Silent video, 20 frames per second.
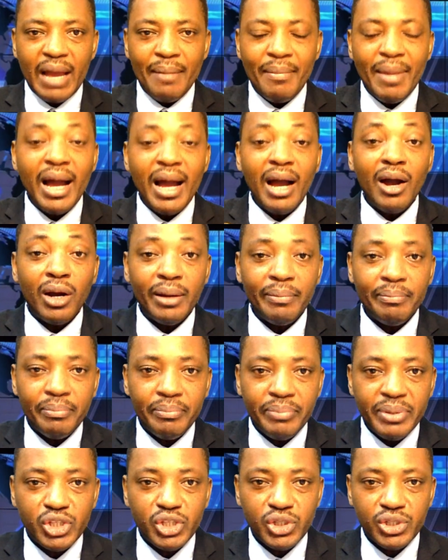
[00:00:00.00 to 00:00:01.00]
Omaha
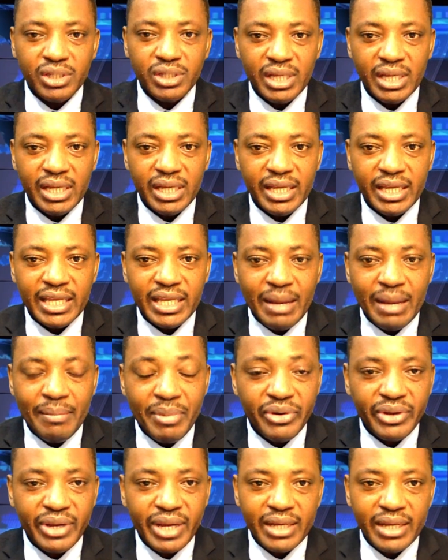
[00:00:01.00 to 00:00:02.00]
Beach in
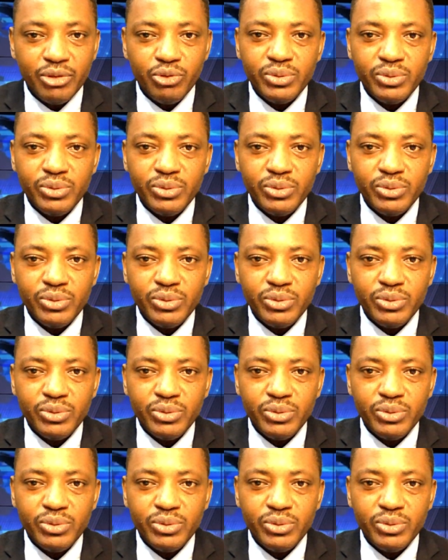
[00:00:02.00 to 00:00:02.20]
America.